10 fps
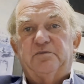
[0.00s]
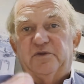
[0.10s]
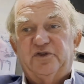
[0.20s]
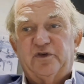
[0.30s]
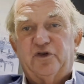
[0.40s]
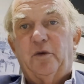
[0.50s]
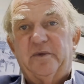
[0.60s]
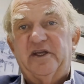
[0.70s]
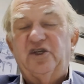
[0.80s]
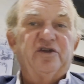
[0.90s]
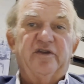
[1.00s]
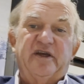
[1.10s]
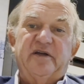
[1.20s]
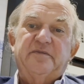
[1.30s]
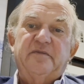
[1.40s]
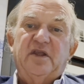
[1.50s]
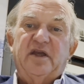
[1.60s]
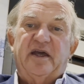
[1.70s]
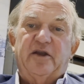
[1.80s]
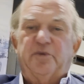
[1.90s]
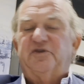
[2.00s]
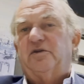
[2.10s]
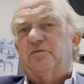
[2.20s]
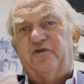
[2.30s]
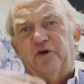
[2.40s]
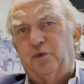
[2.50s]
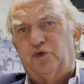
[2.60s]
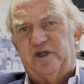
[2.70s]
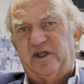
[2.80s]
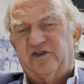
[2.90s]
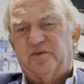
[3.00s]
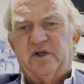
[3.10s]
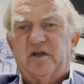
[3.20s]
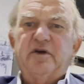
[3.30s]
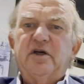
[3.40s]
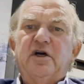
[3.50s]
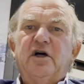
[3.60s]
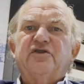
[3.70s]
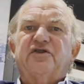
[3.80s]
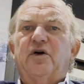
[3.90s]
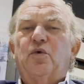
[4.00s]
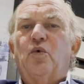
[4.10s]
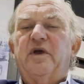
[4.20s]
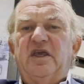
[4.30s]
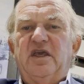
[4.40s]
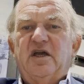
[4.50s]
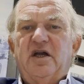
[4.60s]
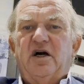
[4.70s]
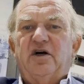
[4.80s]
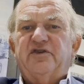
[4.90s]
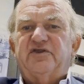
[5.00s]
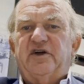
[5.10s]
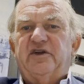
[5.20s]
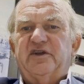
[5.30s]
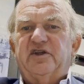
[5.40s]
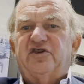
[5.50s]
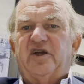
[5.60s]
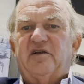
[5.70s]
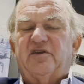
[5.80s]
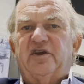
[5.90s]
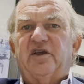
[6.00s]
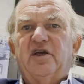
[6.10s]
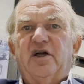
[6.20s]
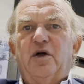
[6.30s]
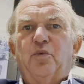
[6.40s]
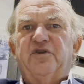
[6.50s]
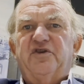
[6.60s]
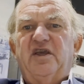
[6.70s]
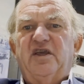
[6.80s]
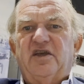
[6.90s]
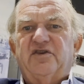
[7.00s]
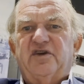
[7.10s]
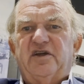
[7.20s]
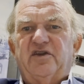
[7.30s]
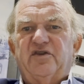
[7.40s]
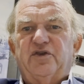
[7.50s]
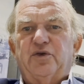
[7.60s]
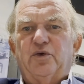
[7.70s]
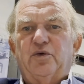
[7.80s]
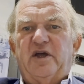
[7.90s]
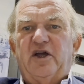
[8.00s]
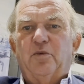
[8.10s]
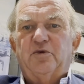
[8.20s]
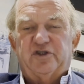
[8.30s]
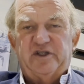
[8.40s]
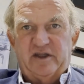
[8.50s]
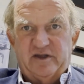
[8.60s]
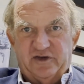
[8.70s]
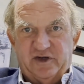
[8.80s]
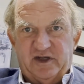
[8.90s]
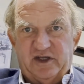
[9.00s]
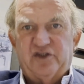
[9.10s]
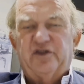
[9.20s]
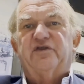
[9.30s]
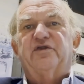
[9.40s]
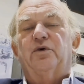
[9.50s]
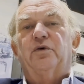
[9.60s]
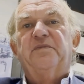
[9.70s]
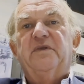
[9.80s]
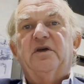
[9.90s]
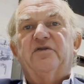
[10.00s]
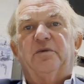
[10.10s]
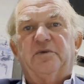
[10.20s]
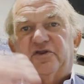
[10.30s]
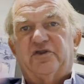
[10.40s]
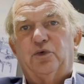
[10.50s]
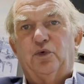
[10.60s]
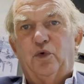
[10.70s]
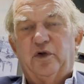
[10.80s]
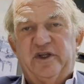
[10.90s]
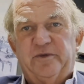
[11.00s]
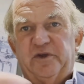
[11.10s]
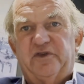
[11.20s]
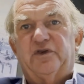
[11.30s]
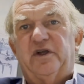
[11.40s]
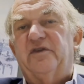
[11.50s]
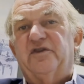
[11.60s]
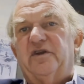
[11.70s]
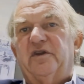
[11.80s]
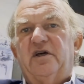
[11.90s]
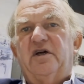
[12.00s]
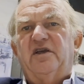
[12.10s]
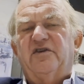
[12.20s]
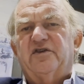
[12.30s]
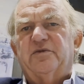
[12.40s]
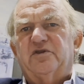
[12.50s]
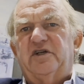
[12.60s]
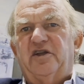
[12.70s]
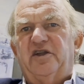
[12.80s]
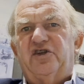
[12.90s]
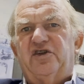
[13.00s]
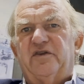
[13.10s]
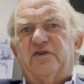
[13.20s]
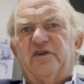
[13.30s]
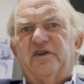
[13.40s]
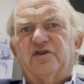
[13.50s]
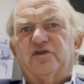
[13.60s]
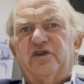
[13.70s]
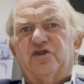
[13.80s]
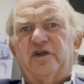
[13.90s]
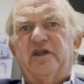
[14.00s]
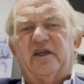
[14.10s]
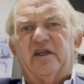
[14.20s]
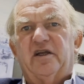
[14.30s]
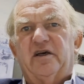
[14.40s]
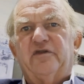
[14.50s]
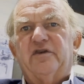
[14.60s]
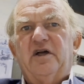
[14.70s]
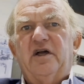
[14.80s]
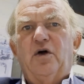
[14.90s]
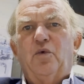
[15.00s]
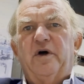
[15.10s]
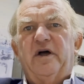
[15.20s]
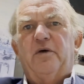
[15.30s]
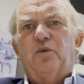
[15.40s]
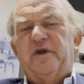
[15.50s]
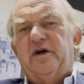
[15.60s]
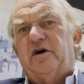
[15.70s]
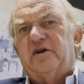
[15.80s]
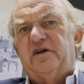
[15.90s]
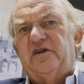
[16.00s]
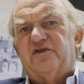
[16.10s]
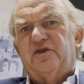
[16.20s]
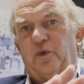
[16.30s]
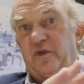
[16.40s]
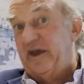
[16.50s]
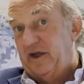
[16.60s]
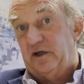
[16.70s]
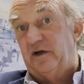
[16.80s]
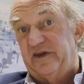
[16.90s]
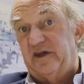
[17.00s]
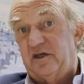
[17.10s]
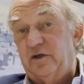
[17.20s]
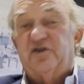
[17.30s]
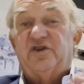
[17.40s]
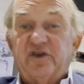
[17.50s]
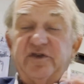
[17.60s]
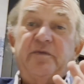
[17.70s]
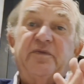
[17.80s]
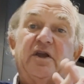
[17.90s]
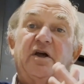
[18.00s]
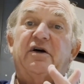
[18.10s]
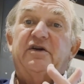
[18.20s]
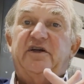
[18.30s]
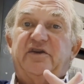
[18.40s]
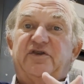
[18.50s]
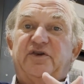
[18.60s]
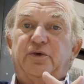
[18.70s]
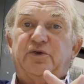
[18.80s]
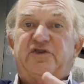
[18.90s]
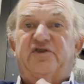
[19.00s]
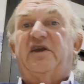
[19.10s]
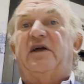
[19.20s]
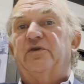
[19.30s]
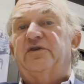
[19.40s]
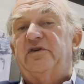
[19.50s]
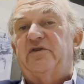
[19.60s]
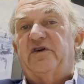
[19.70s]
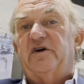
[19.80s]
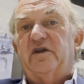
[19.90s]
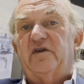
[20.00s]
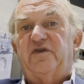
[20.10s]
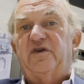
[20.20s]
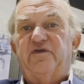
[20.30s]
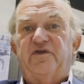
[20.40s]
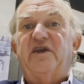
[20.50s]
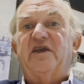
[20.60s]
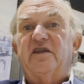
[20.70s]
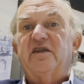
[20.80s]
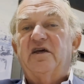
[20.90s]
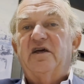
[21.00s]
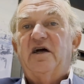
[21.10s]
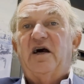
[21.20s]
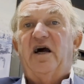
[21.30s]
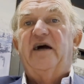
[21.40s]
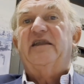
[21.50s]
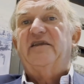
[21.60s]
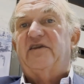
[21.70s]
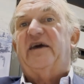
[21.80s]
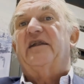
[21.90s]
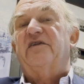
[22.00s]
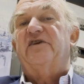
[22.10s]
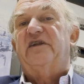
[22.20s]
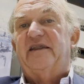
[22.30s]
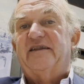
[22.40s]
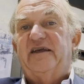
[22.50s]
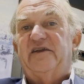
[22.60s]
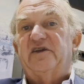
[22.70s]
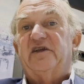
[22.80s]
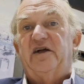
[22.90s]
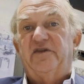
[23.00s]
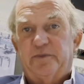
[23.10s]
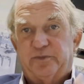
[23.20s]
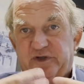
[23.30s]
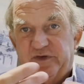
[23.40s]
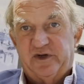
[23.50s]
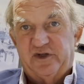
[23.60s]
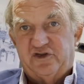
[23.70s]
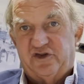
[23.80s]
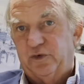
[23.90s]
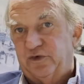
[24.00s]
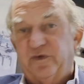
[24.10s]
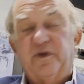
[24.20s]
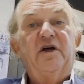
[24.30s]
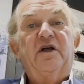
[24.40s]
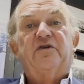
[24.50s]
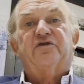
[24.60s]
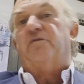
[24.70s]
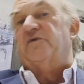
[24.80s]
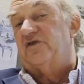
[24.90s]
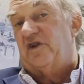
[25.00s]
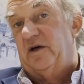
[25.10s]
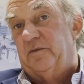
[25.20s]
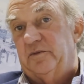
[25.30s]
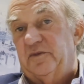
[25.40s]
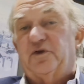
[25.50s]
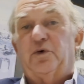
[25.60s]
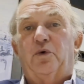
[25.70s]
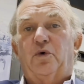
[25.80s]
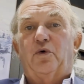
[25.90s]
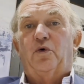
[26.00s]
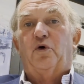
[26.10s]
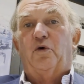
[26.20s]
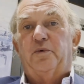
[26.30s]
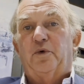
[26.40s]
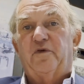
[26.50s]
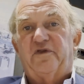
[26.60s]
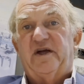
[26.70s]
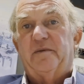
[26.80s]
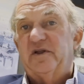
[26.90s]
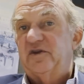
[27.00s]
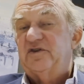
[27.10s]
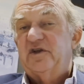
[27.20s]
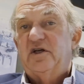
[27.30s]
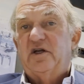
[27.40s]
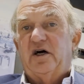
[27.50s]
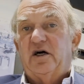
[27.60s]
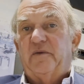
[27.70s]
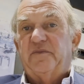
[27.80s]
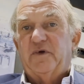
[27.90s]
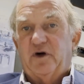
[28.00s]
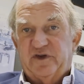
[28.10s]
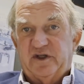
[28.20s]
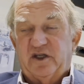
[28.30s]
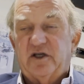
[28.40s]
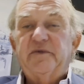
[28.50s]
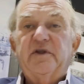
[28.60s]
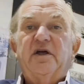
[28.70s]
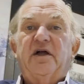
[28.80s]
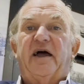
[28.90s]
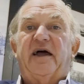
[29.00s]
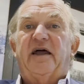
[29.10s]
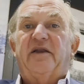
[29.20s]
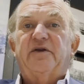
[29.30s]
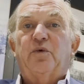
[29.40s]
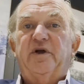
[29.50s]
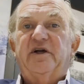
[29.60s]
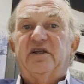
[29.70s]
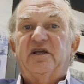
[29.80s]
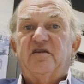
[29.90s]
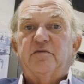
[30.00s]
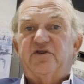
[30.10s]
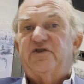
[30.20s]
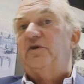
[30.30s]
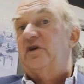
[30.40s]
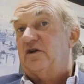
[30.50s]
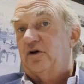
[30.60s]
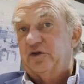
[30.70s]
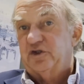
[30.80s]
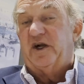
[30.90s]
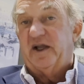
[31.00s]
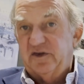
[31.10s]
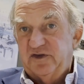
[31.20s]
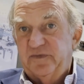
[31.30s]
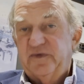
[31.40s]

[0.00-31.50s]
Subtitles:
sort of accommodation there, and obviously football trainers and whatever. So we are starting a charity which he is going to help create the donations for from his school and his friends. And he's got some great initiatives. I think it's great training in life where we are going to, or their coaches are going to scout and find 15 highly talented, athletic, underprivileged children from the slums or poor families of India. And we are going to give them a 2-year contract.